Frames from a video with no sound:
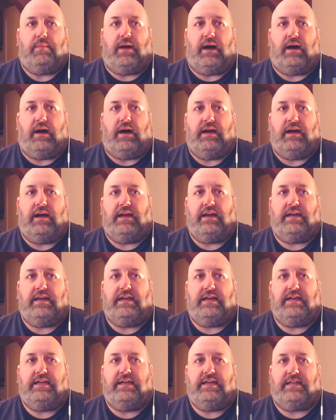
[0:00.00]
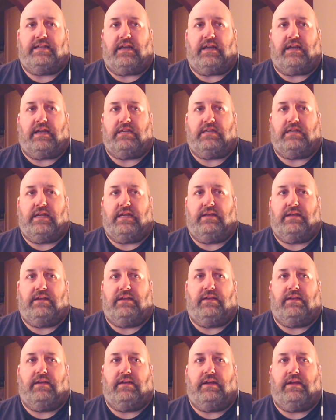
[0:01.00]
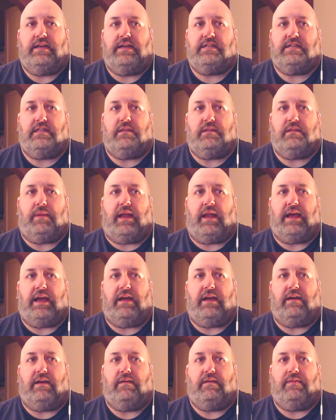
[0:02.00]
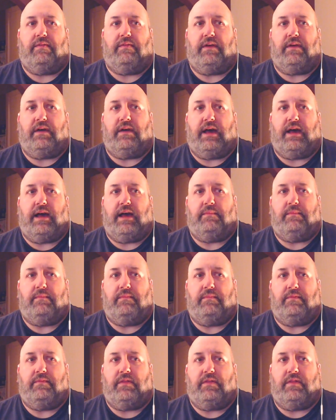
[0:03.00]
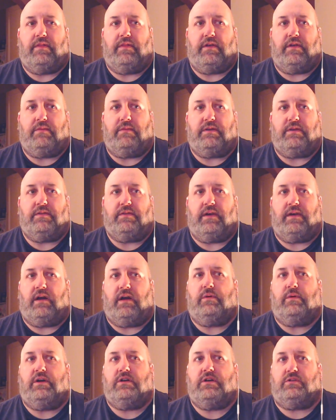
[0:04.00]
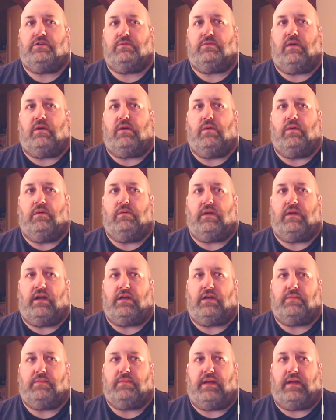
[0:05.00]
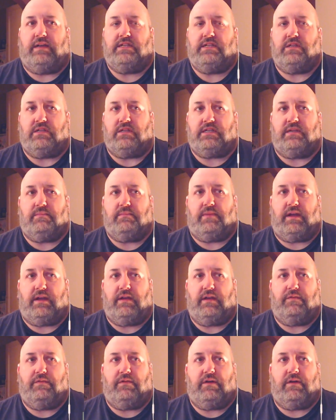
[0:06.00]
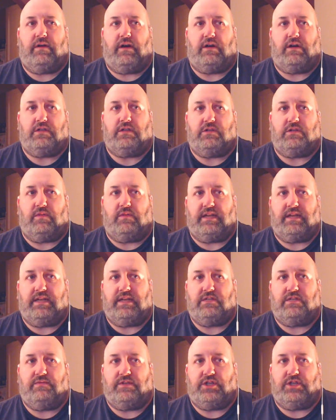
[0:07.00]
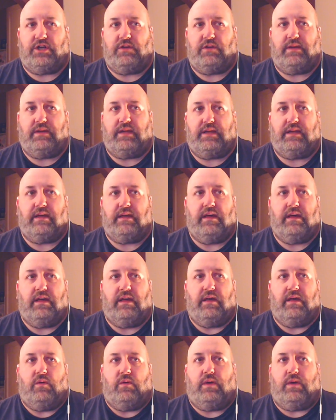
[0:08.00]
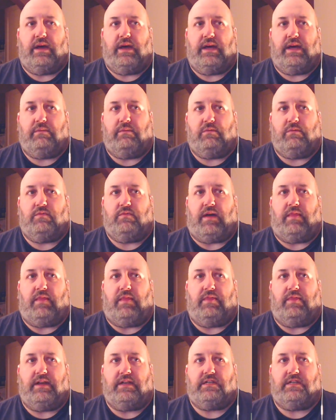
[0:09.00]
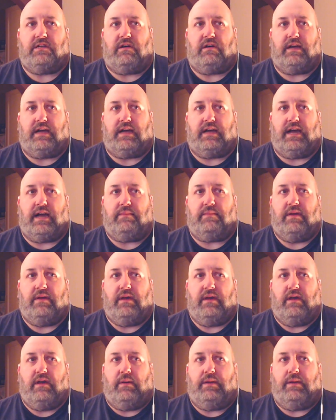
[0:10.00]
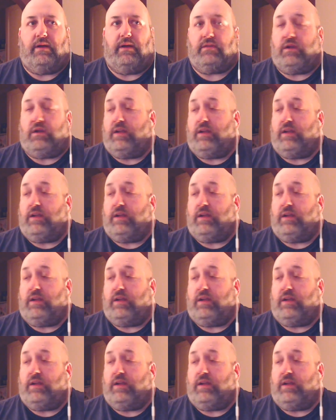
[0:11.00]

but he isn't the player that when you think, Ozil, world-class player, he's not the same player for Arsenal that he is for Germany, where he will run the entire game. I mean, I don't